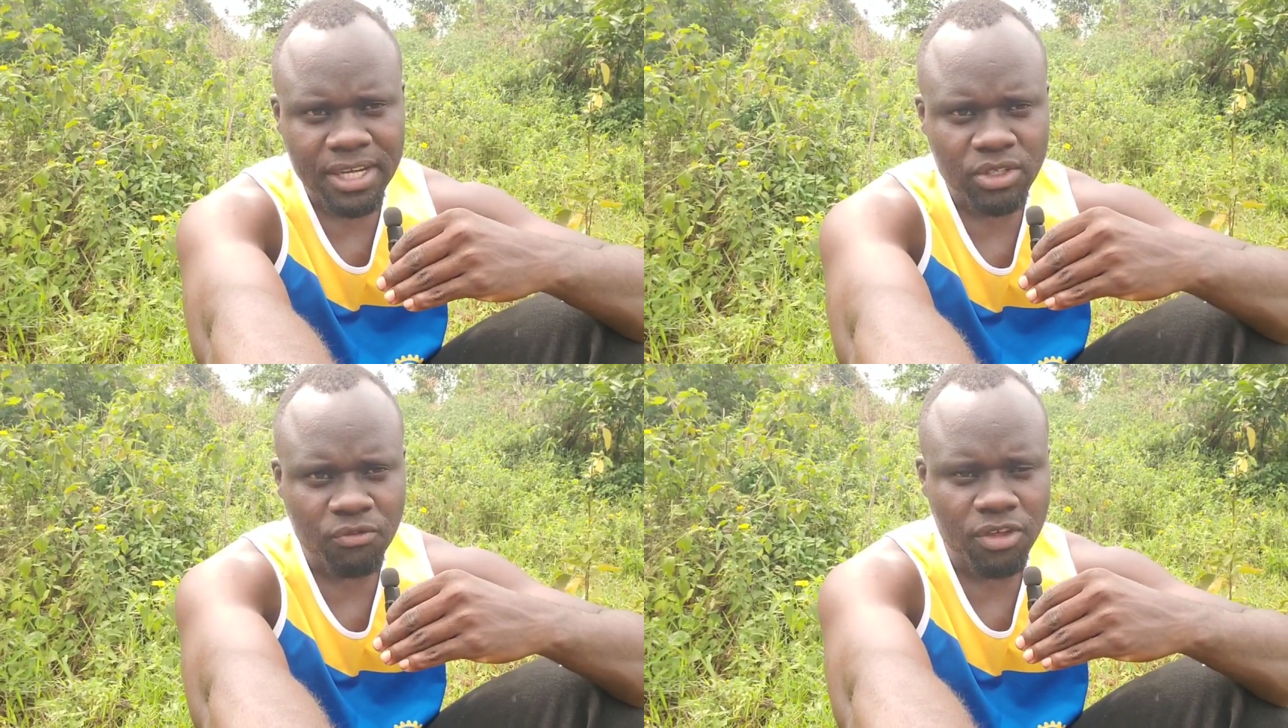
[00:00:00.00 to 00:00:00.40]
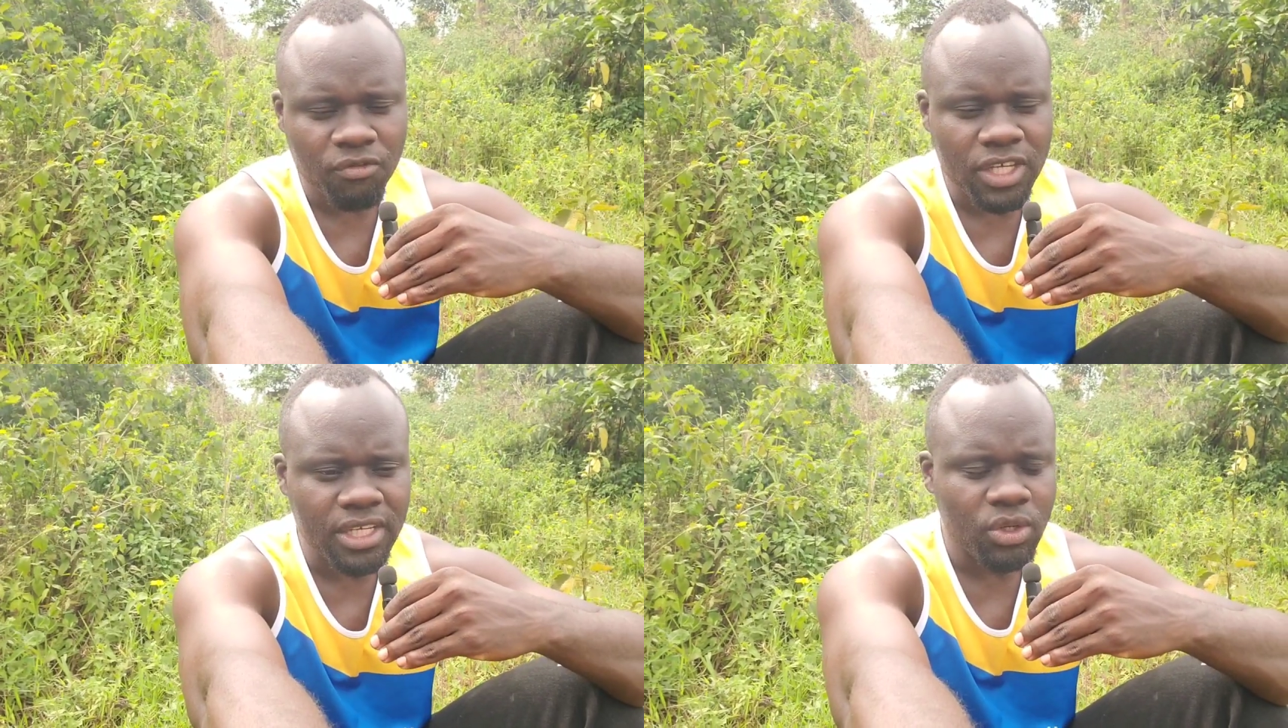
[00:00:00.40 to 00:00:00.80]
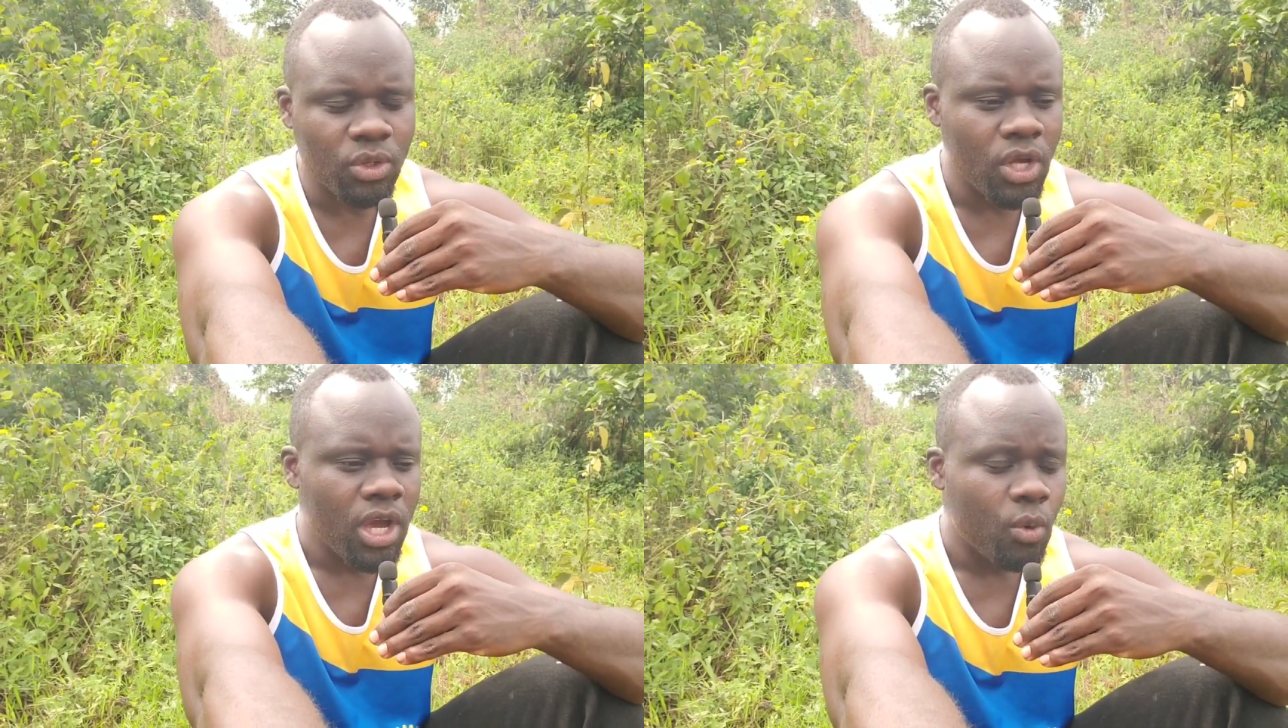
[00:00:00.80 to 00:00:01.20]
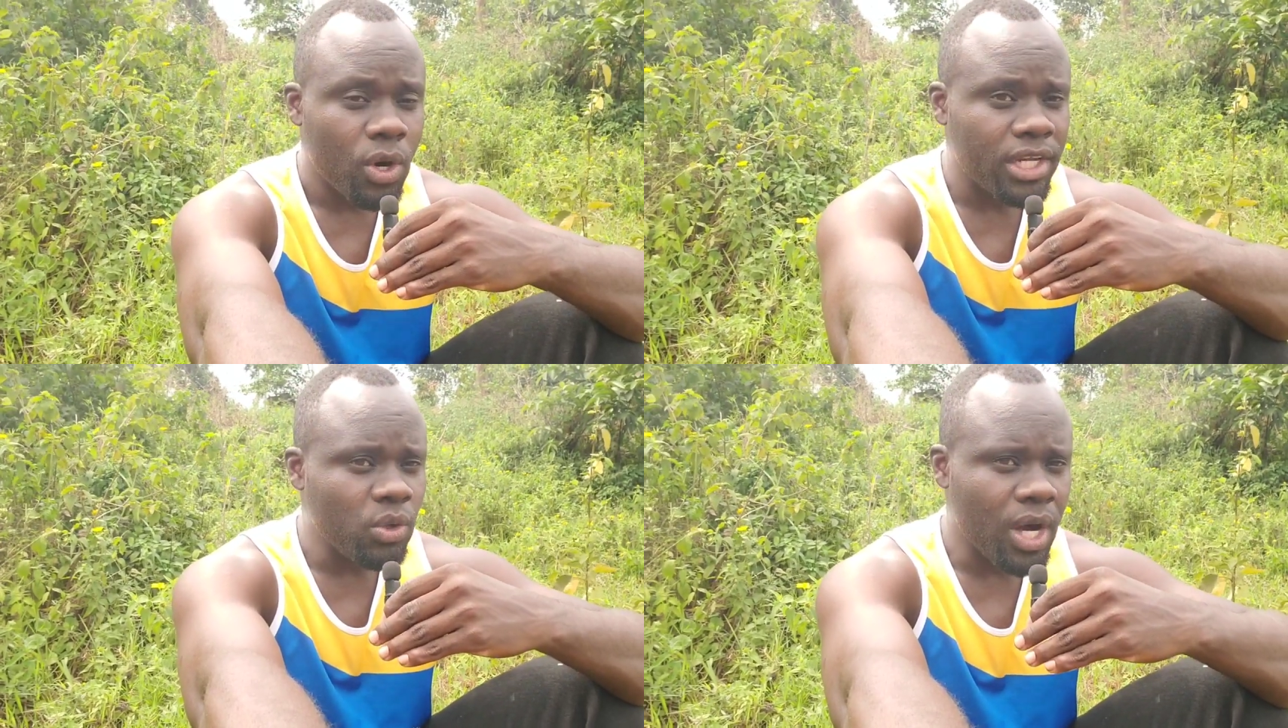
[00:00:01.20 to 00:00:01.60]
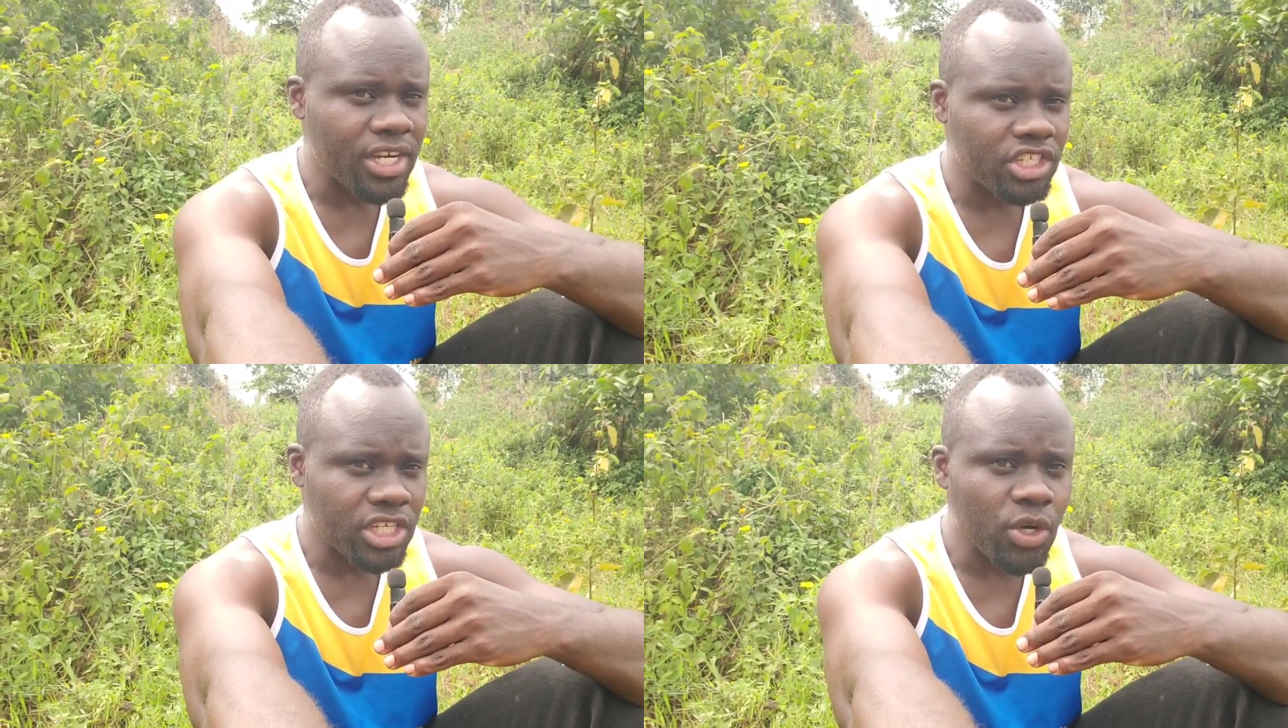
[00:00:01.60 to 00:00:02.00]
part of the video while you
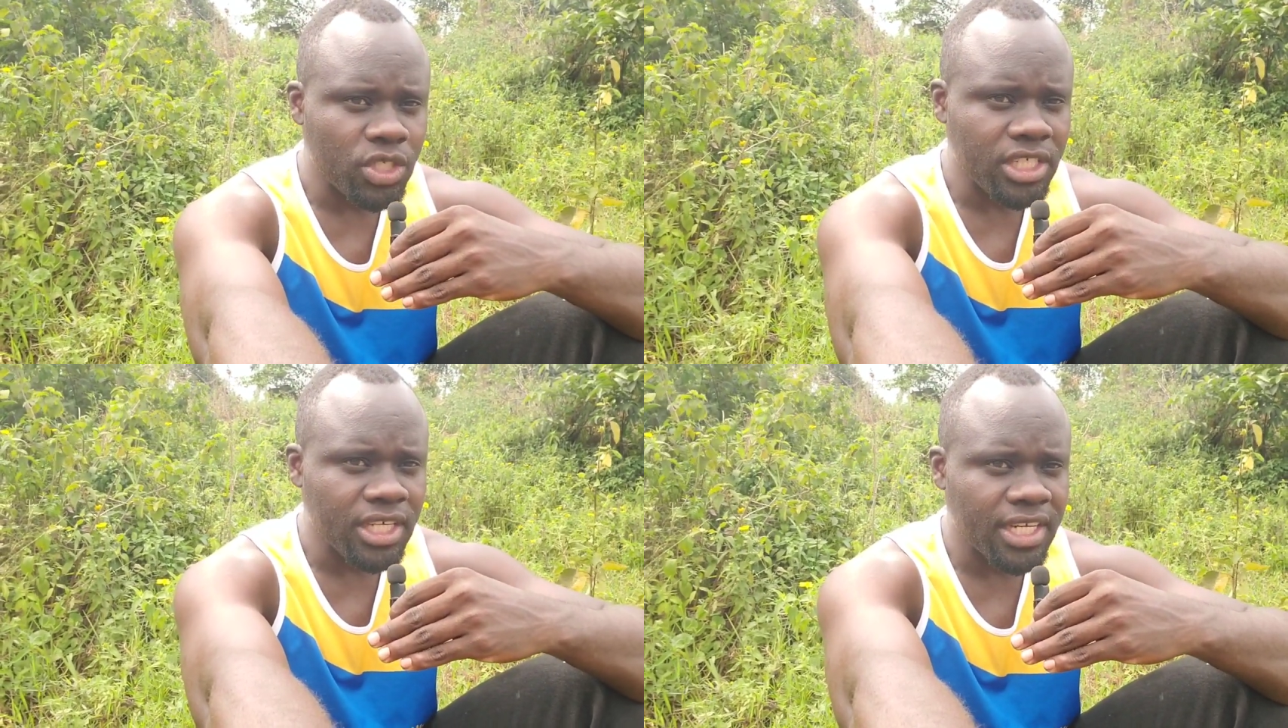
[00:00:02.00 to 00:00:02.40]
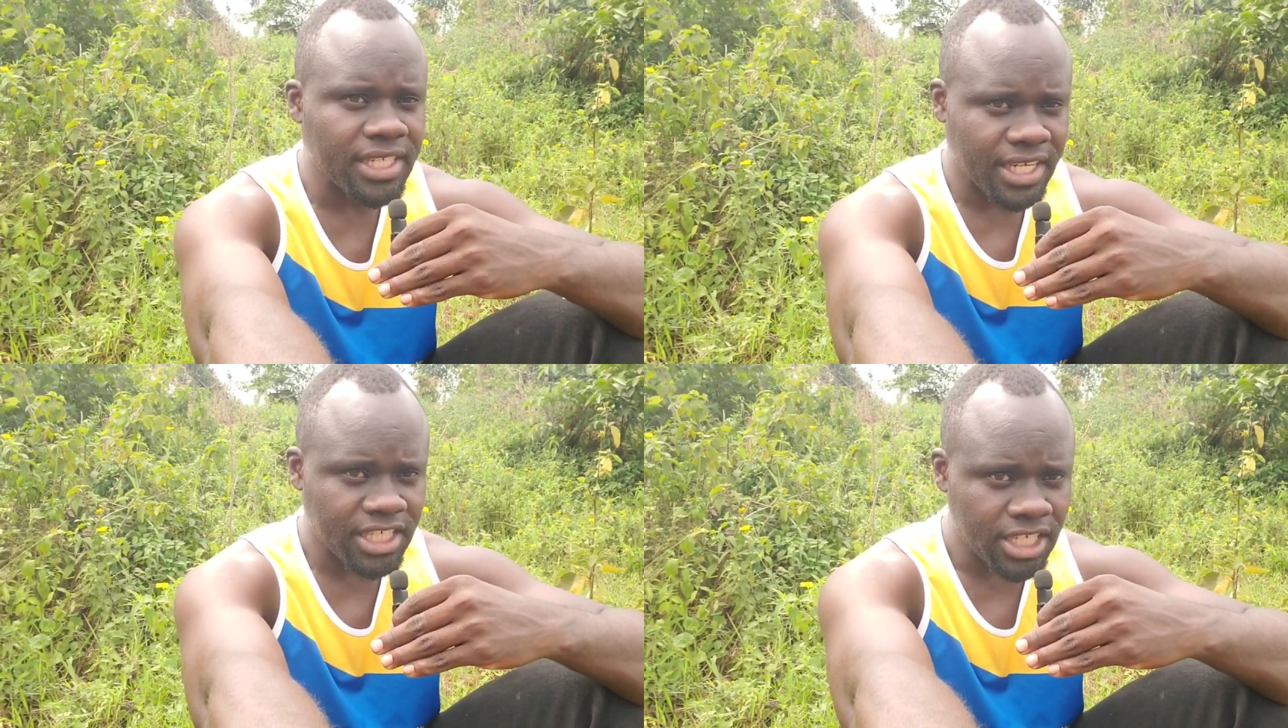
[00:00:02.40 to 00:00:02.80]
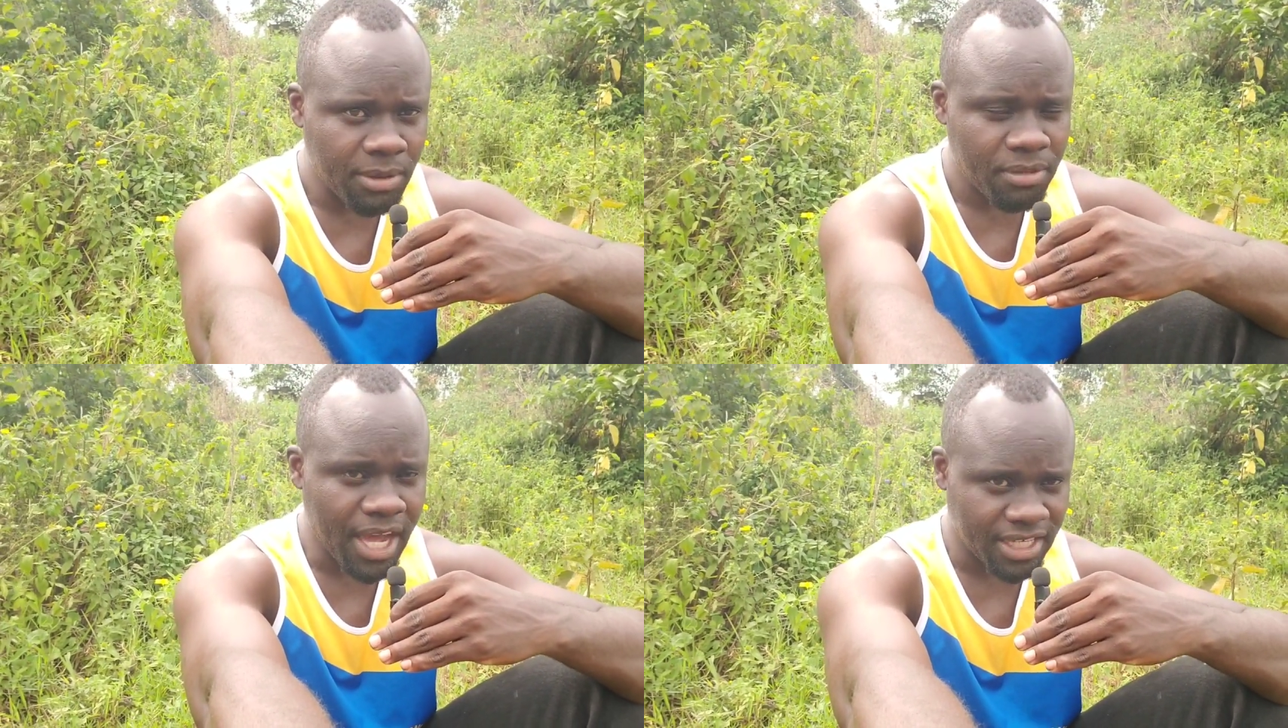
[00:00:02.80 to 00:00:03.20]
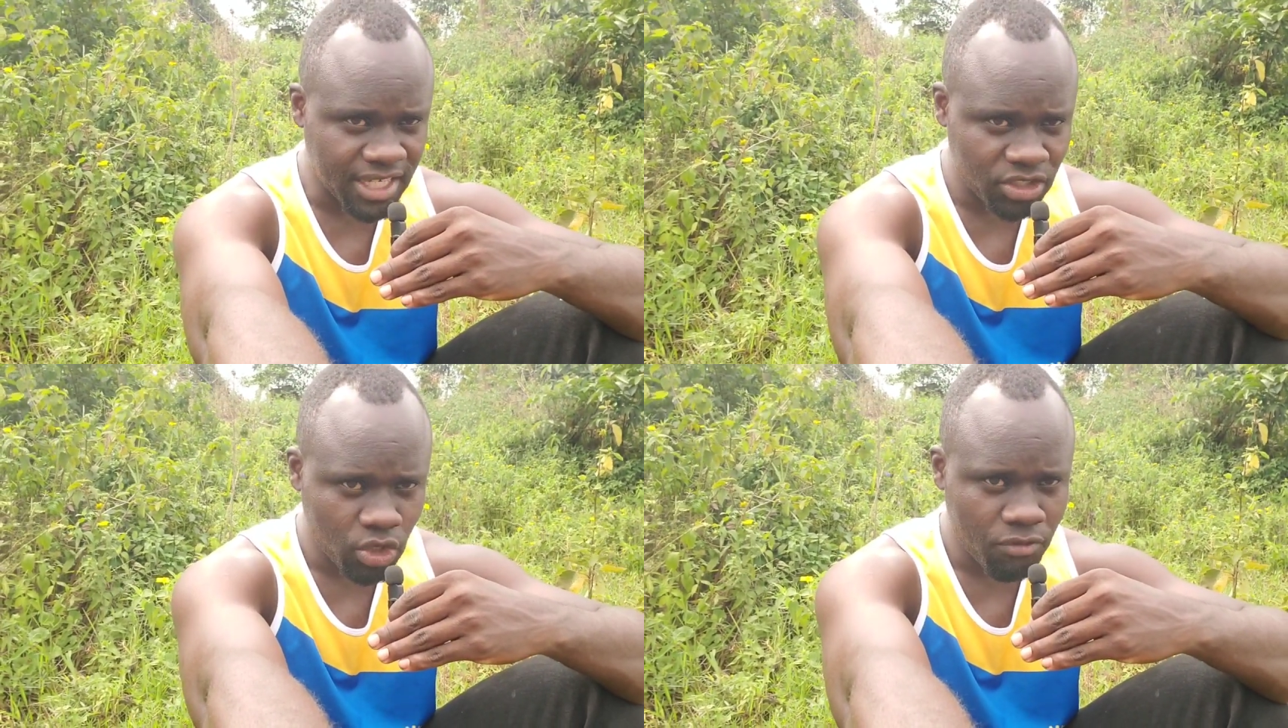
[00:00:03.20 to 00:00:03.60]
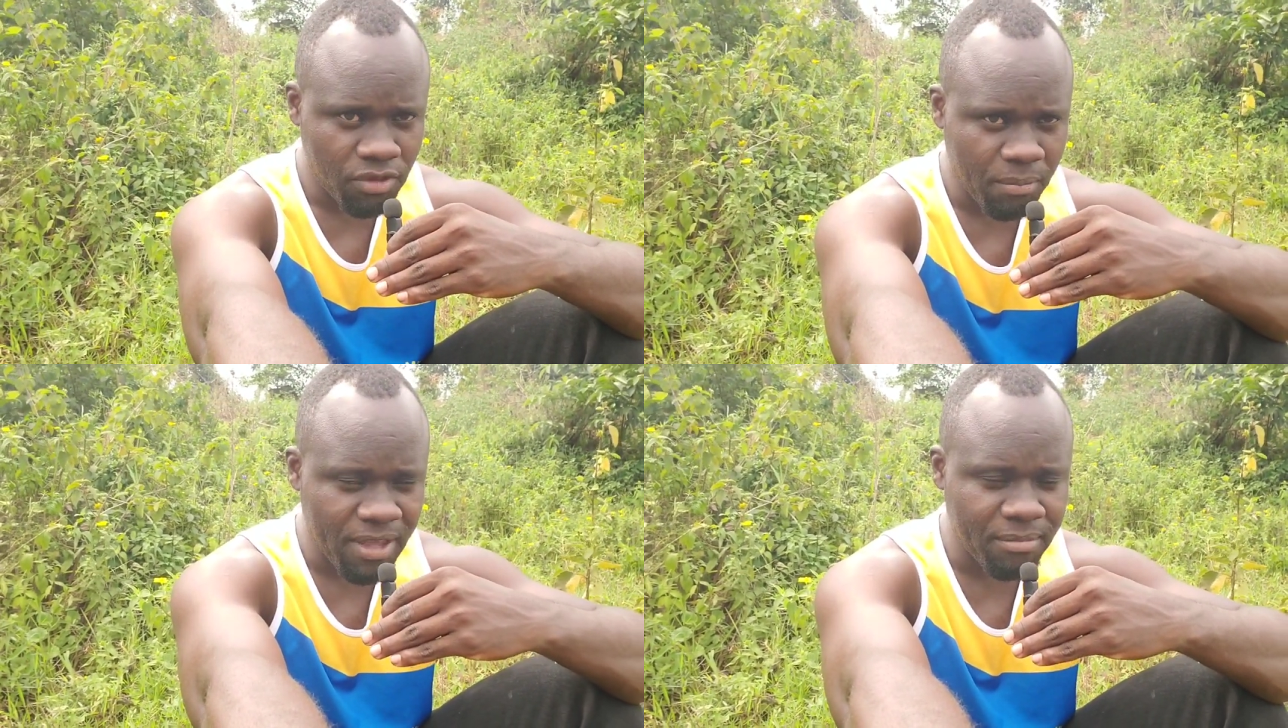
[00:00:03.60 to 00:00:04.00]
are shouting and catching up the attention of
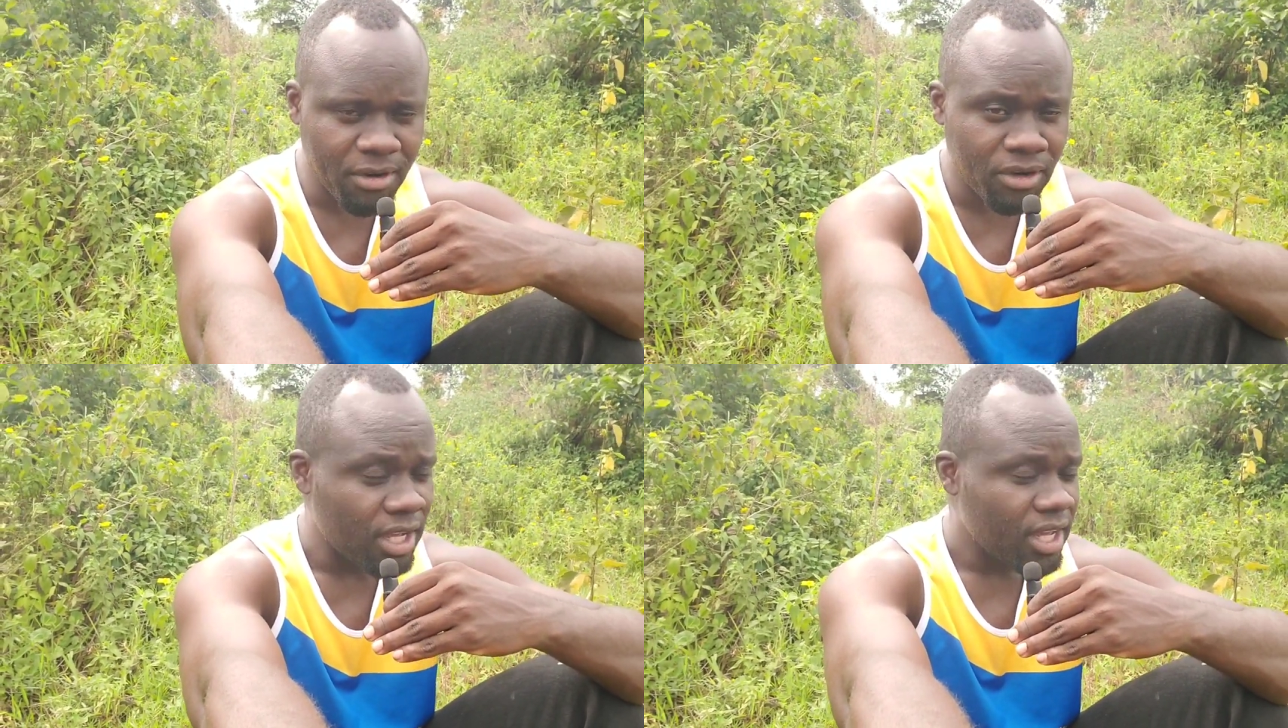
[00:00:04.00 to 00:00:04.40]
the people